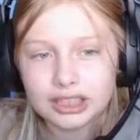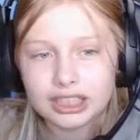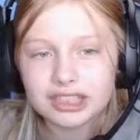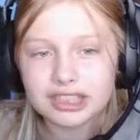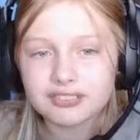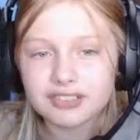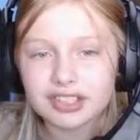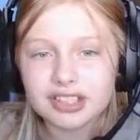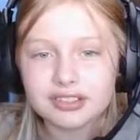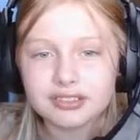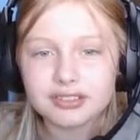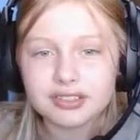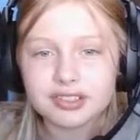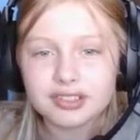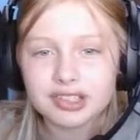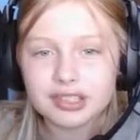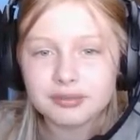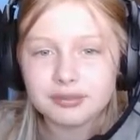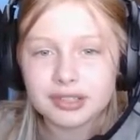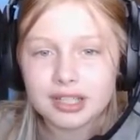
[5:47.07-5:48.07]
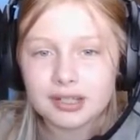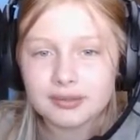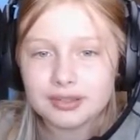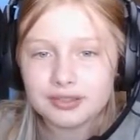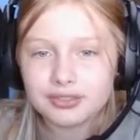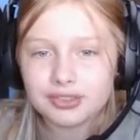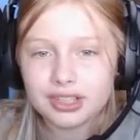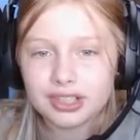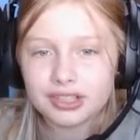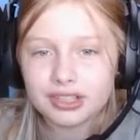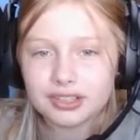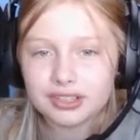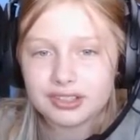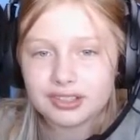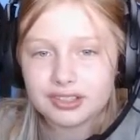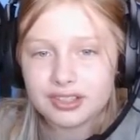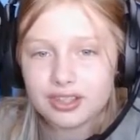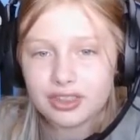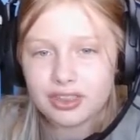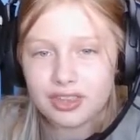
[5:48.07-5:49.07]
at the same time, I feel like
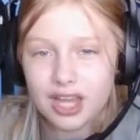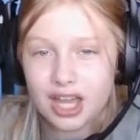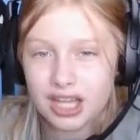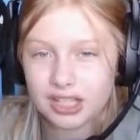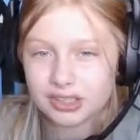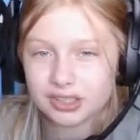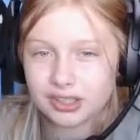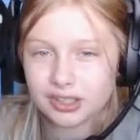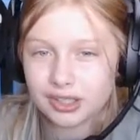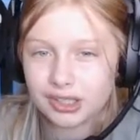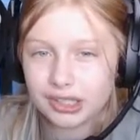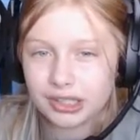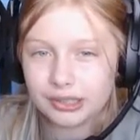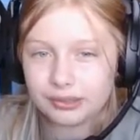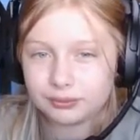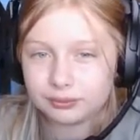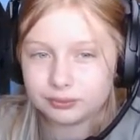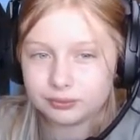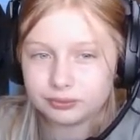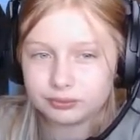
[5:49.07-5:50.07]
it's that guy.